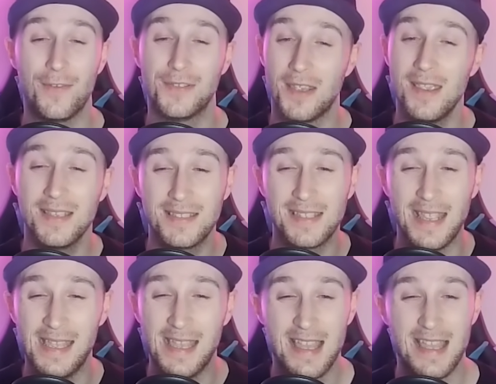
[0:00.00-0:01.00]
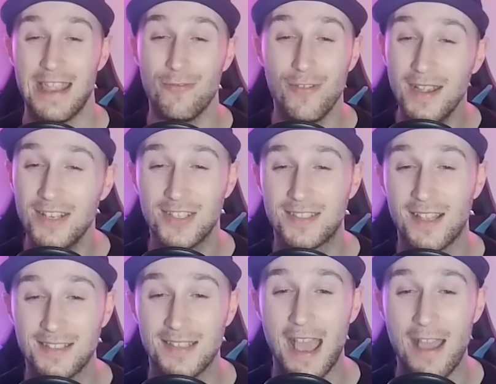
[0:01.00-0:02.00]
so you can see it really just
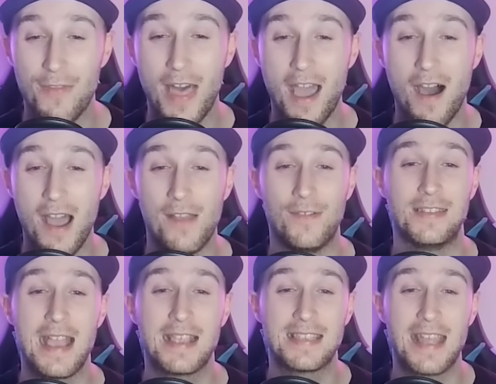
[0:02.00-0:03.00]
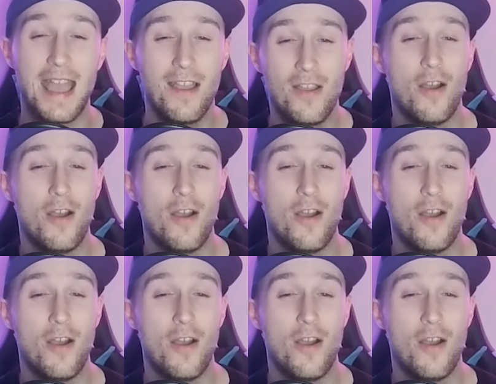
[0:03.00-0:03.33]
doesn't have that high of attack stat.